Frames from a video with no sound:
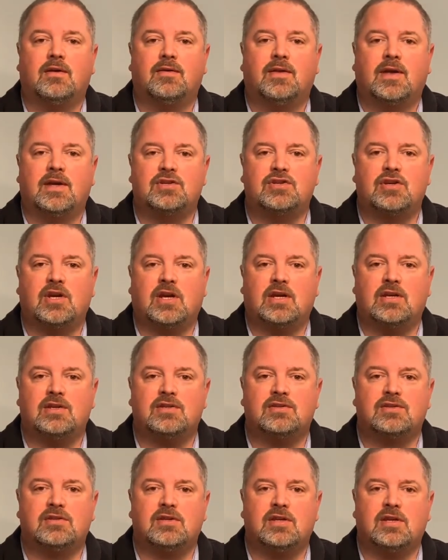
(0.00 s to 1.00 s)
They
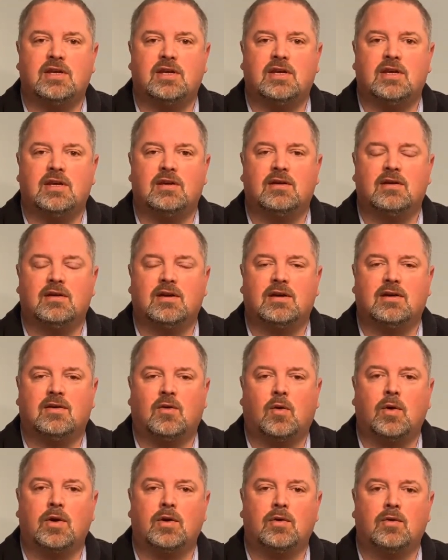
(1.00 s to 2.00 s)
changed the
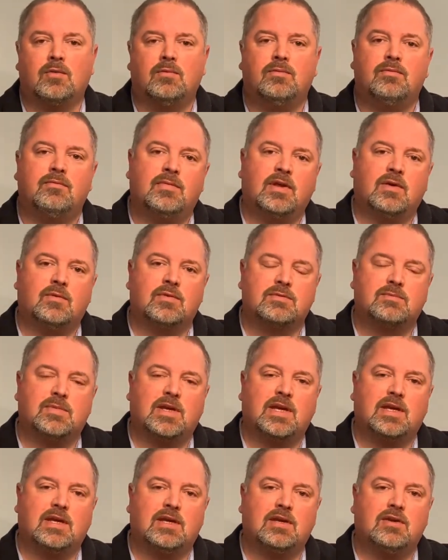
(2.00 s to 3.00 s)
oil that was
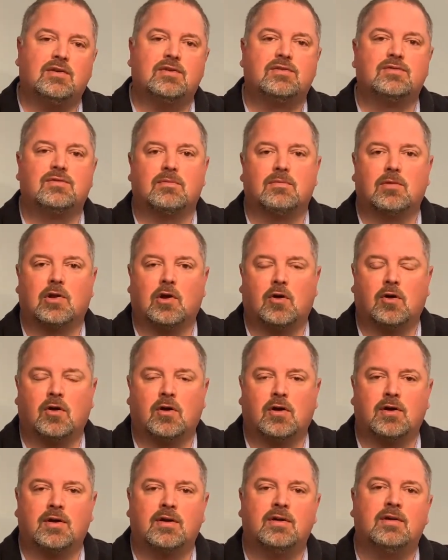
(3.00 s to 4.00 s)
being used from
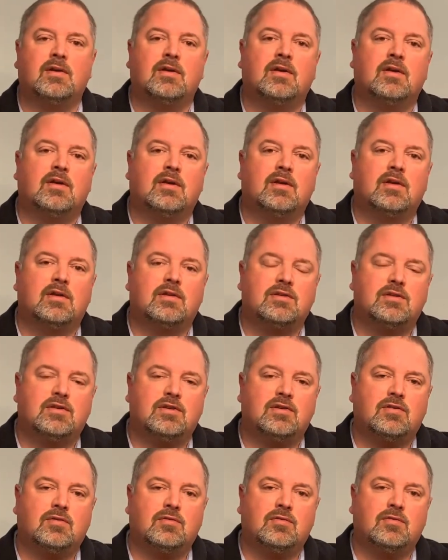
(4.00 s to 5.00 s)
lard
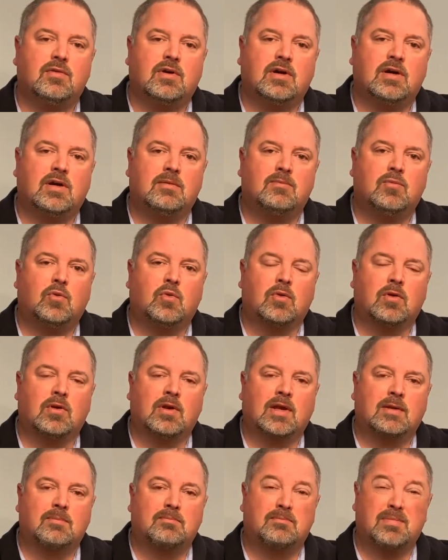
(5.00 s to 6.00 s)
to more
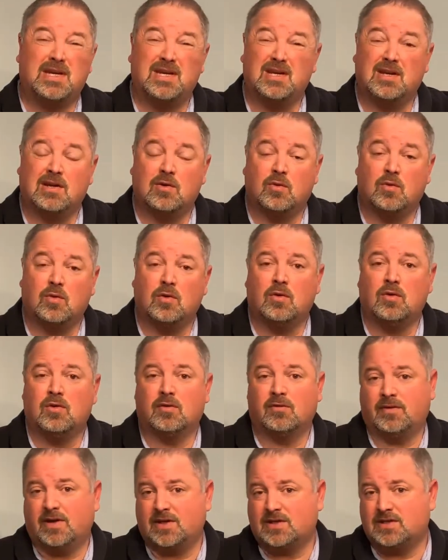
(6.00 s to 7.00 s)
like peanut oil
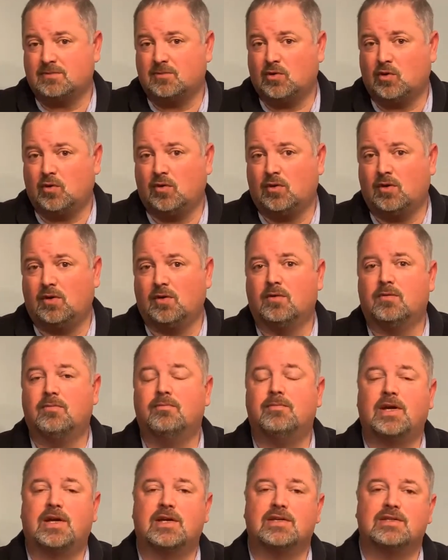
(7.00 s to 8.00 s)
or vegetable oil
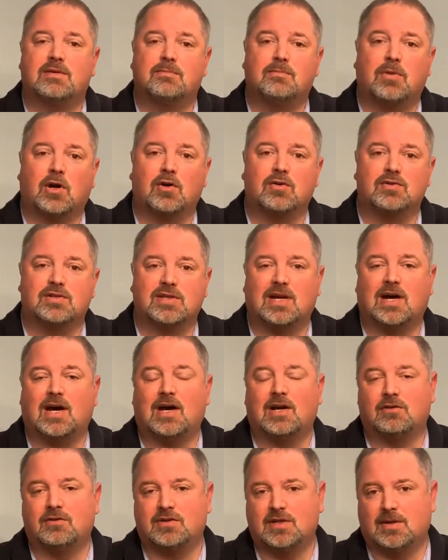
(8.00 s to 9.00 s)
because it burns at
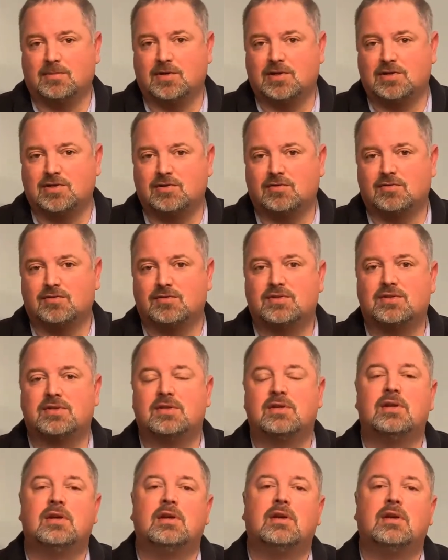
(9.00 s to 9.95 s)
hotter temperatures.